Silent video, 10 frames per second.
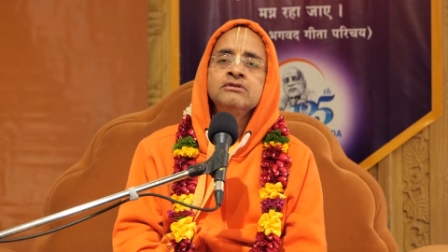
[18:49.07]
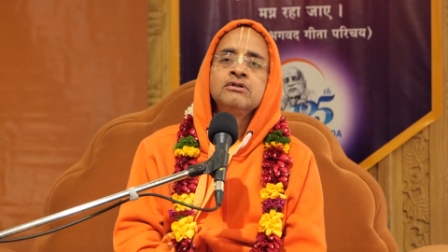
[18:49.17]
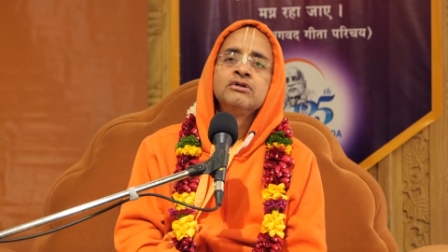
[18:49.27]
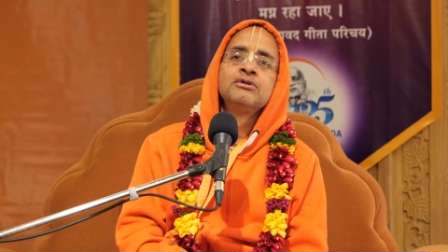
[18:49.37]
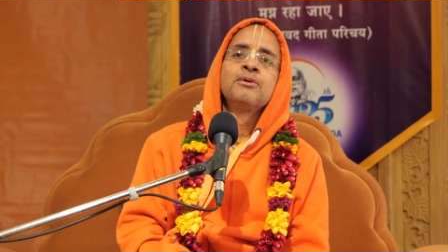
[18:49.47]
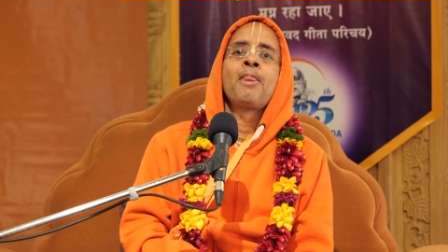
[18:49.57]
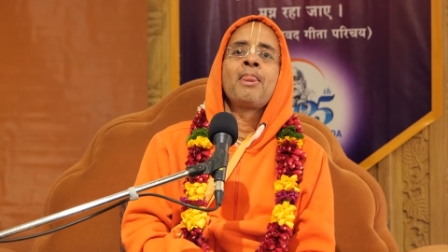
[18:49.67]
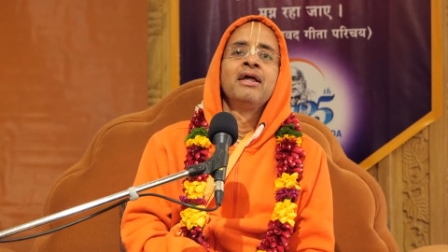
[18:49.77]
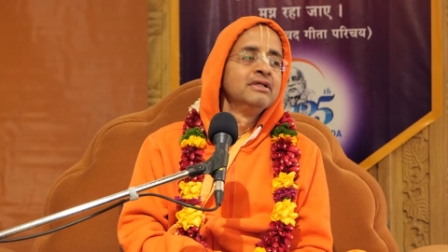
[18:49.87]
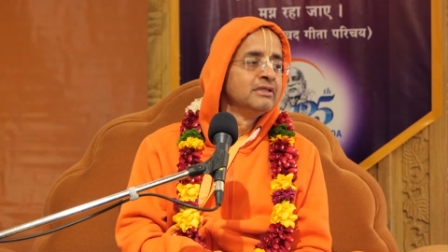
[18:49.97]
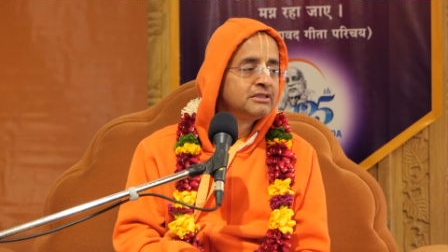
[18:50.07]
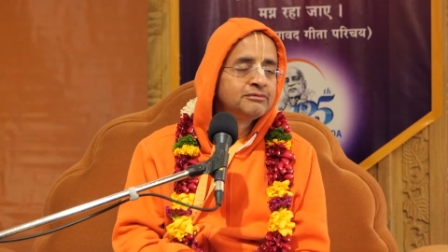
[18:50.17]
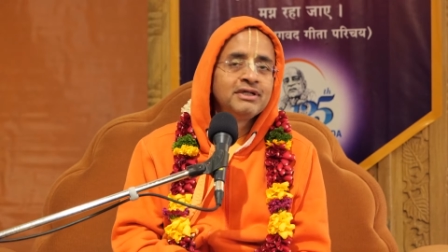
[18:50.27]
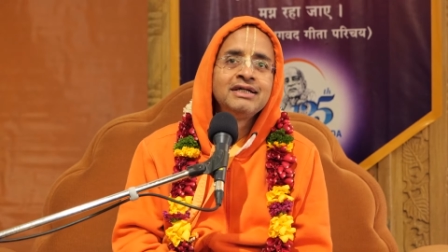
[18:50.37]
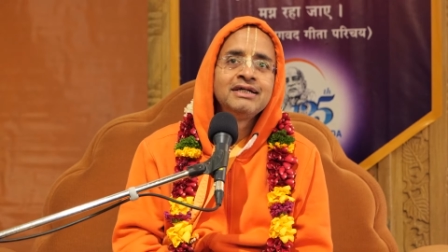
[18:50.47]
So, in this
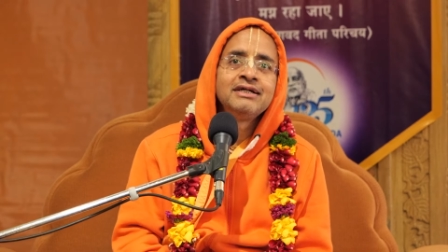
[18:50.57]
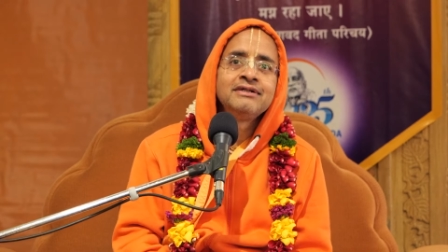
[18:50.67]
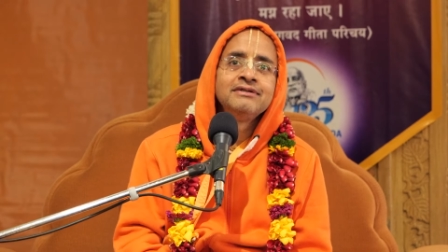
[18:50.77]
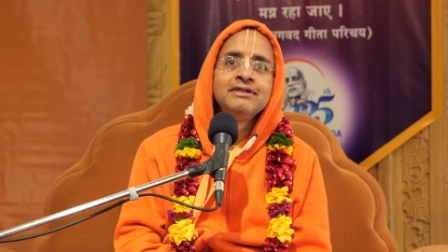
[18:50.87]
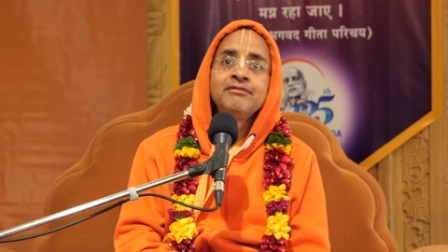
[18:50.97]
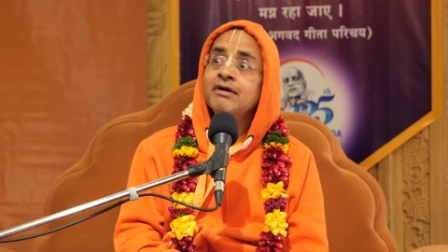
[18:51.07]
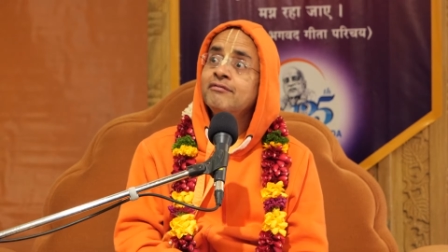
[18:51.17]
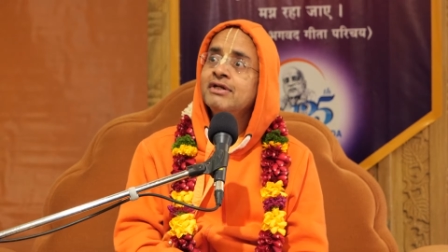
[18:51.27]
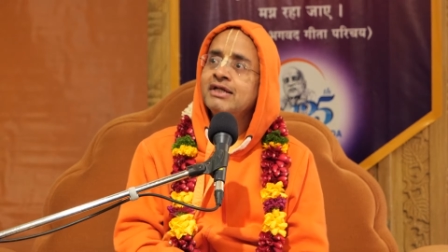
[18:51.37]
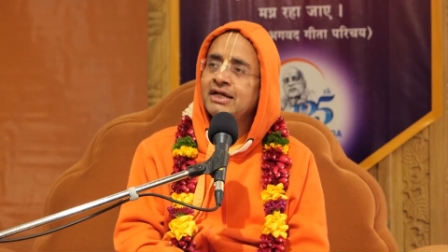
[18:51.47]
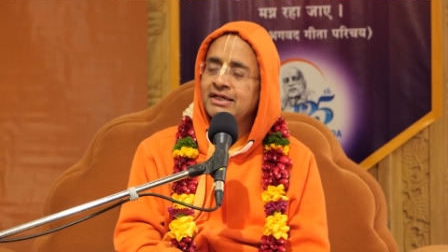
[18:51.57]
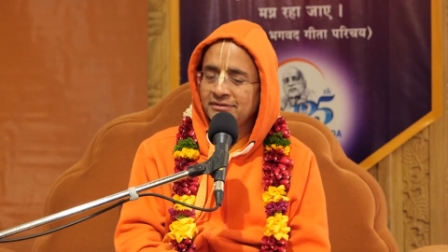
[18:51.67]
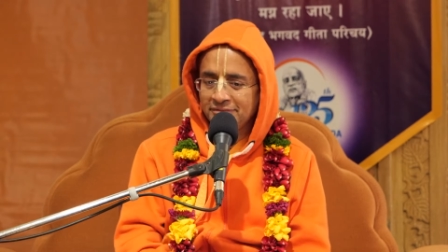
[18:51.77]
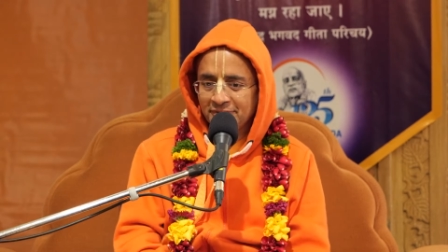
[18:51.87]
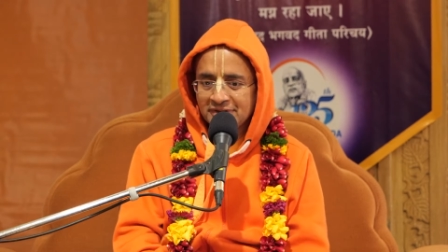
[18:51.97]
way, even our great
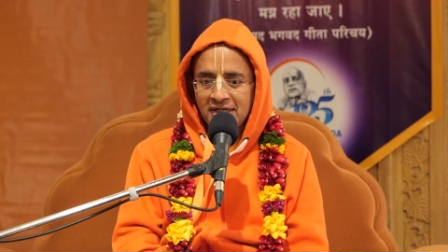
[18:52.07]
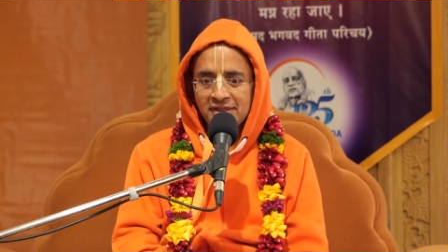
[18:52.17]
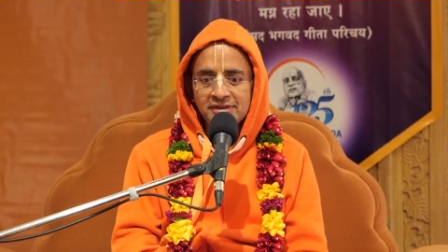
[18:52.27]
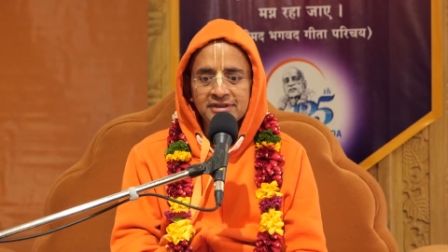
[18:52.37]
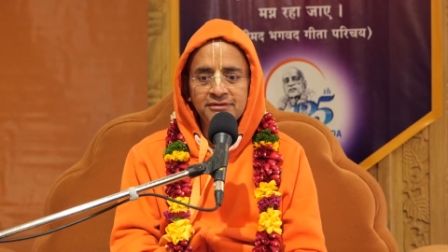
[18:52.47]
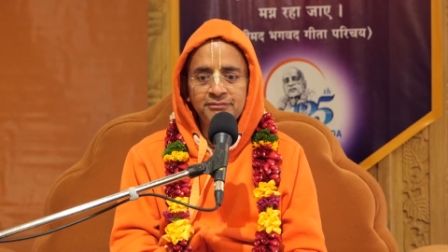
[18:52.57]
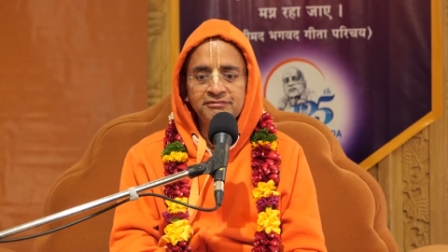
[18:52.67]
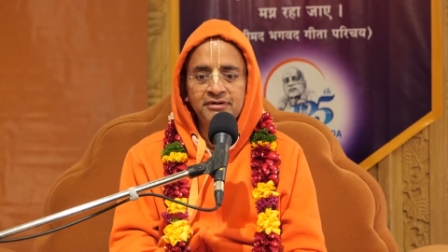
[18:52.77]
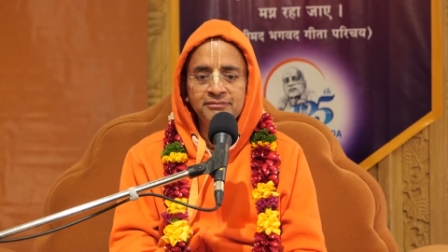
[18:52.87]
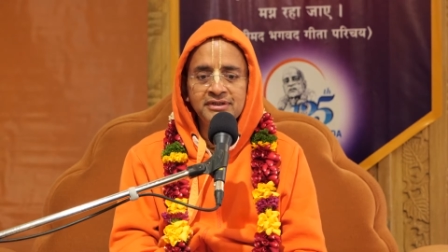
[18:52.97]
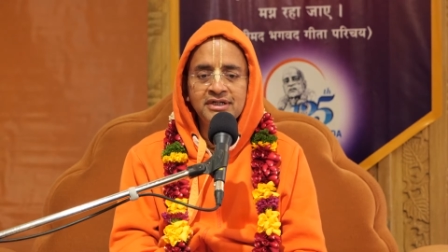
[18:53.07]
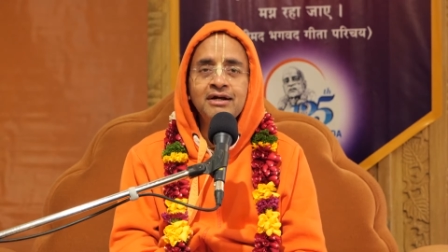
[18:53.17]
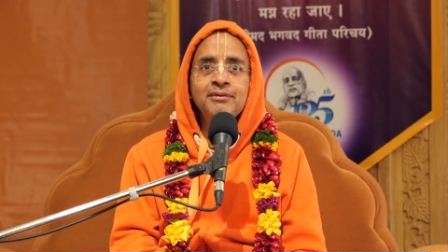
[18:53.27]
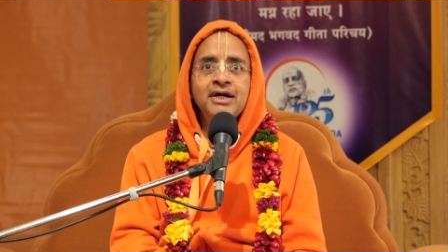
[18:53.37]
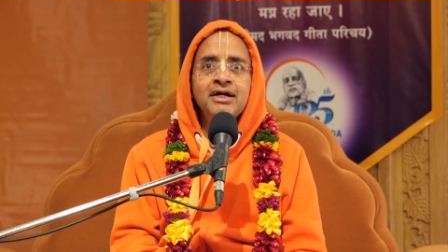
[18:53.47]
personalities have performed
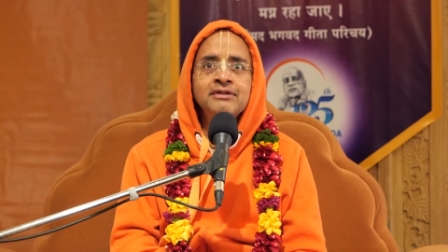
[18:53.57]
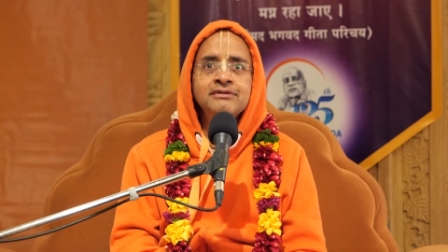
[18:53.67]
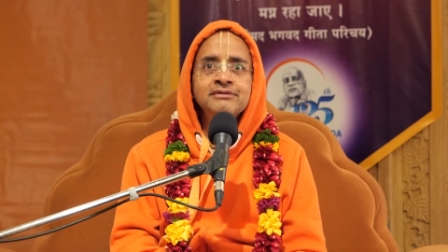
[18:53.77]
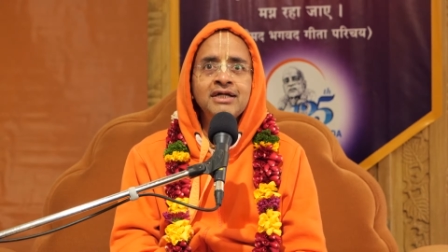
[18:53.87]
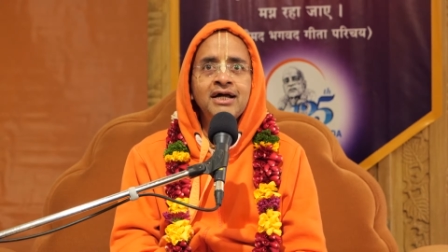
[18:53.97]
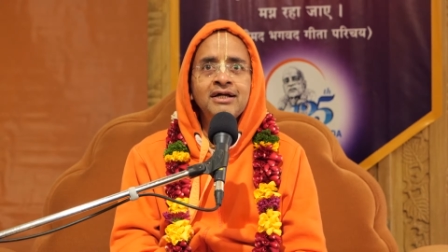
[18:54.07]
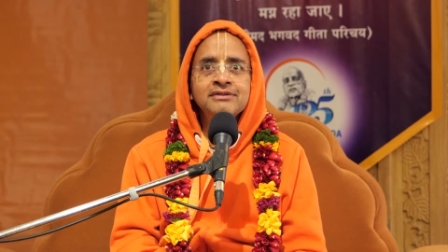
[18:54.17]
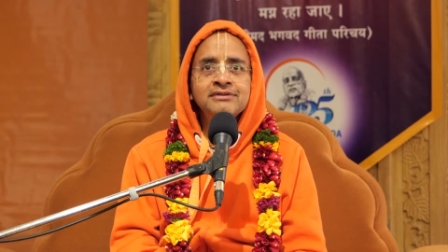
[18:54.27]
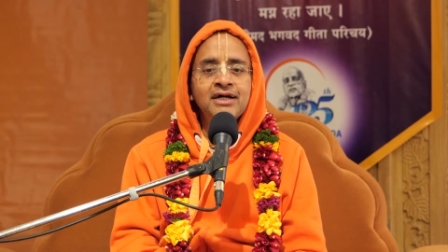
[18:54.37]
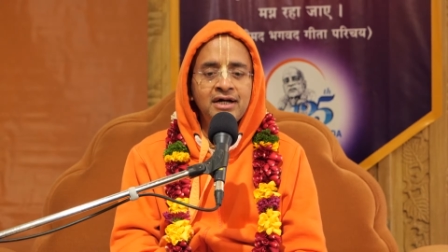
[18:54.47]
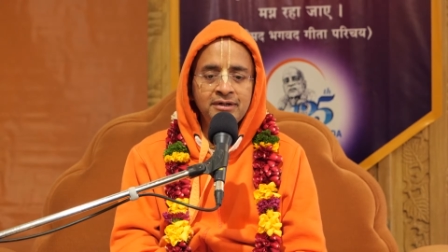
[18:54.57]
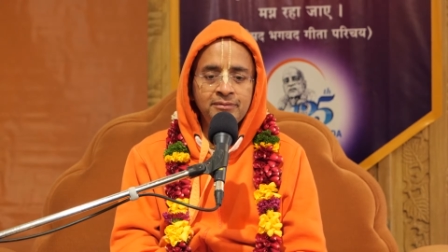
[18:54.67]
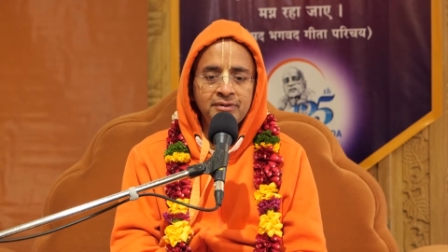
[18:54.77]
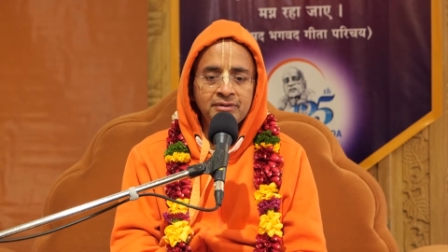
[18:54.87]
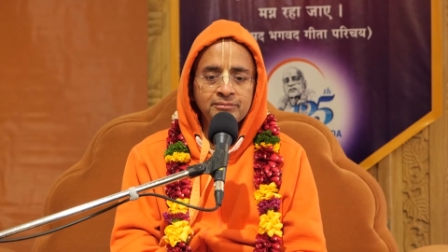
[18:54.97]
drama, dance, art,
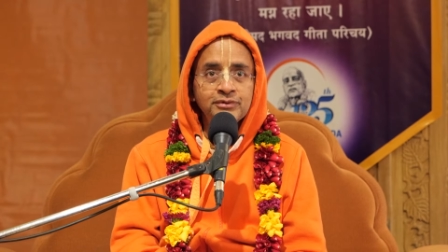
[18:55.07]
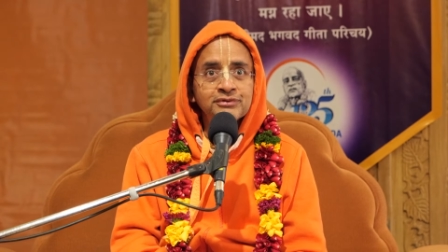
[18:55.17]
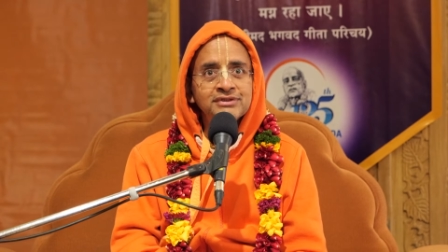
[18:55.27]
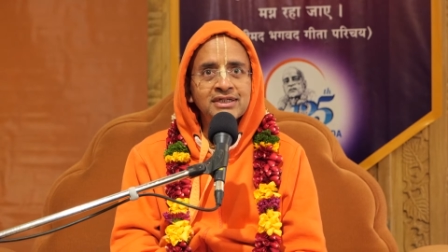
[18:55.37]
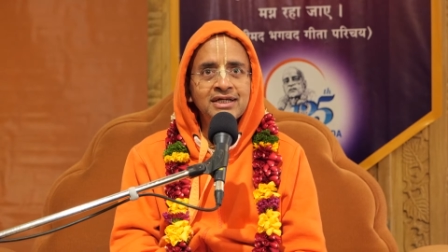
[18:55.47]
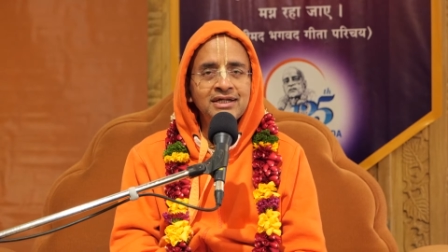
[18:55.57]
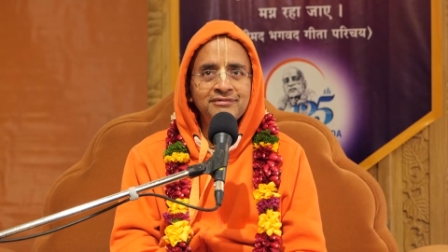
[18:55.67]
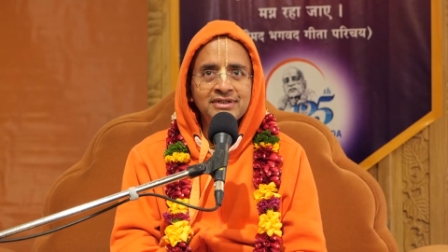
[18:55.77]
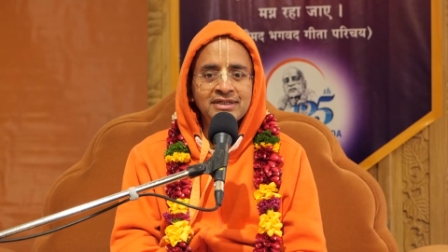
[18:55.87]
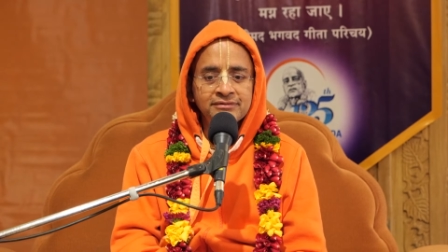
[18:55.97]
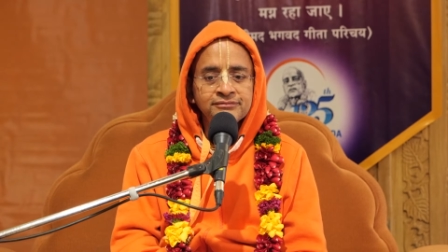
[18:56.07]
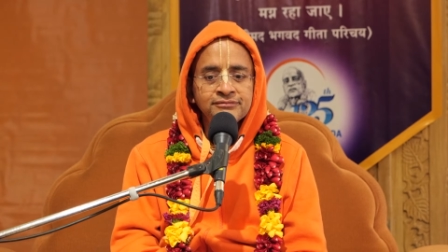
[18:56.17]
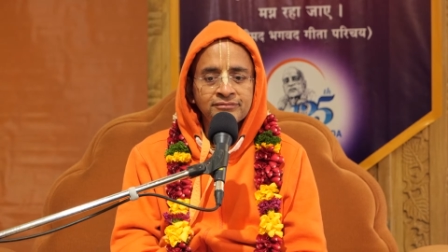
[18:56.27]
music and everything.